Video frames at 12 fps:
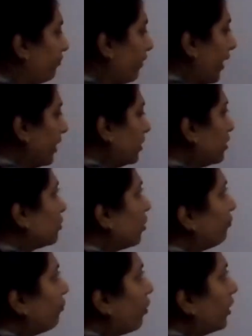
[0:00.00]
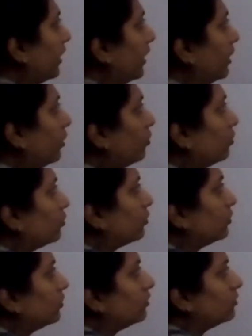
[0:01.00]
the factors of
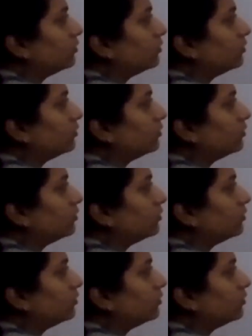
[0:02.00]
42?